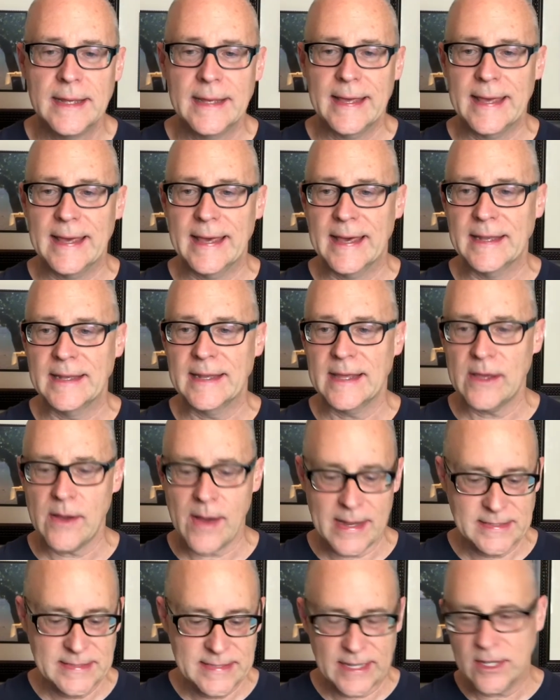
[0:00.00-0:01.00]
And
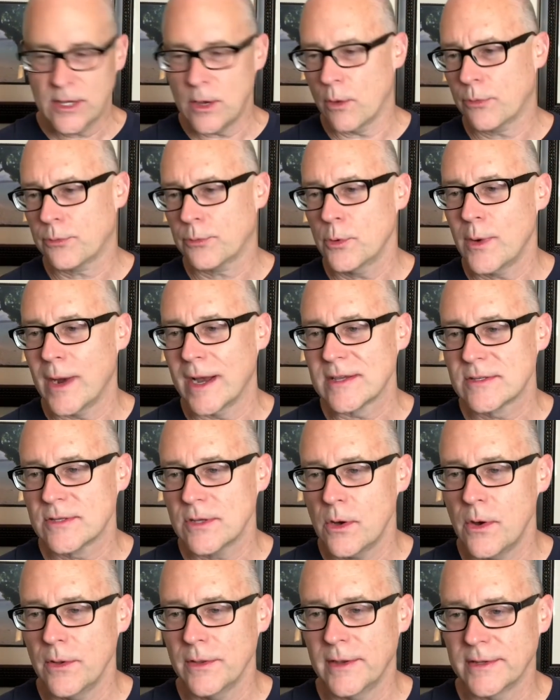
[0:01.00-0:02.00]
I did go through, I
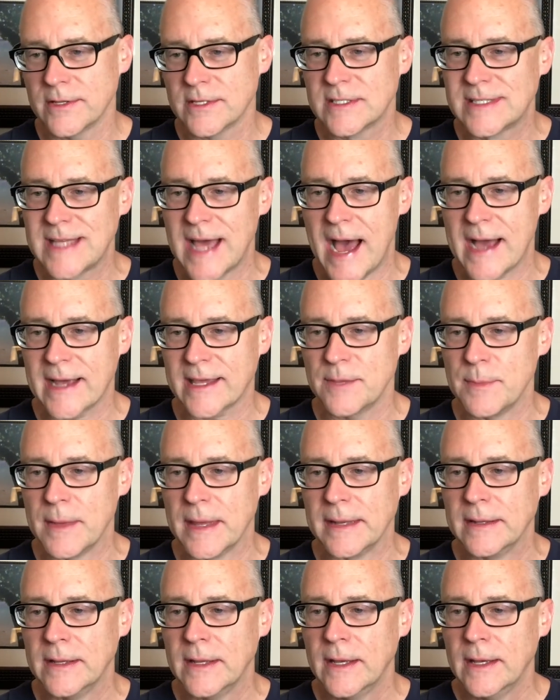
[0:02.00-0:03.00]
saw on this
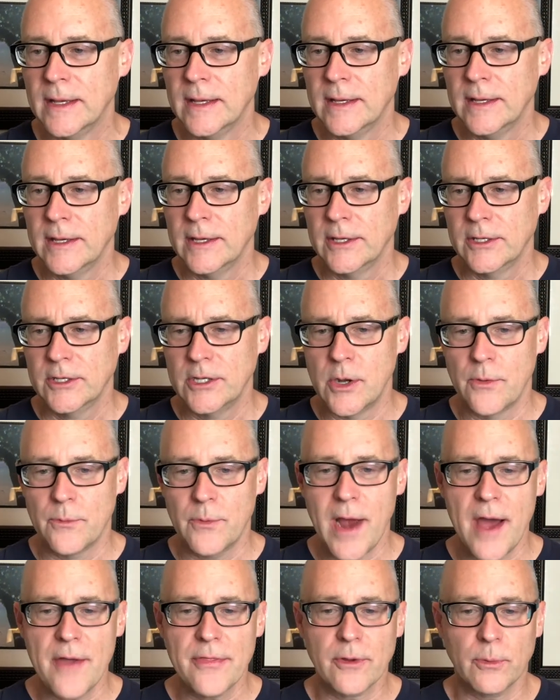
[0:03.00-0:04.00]
document,
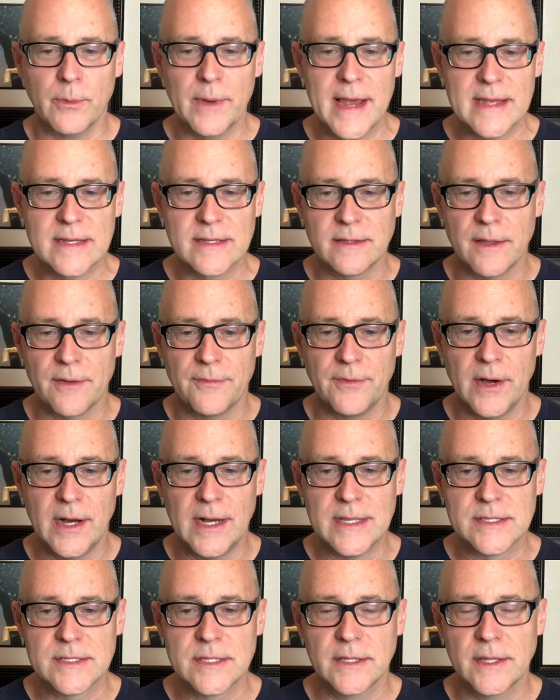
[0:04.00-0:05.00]
how they're raising the funds.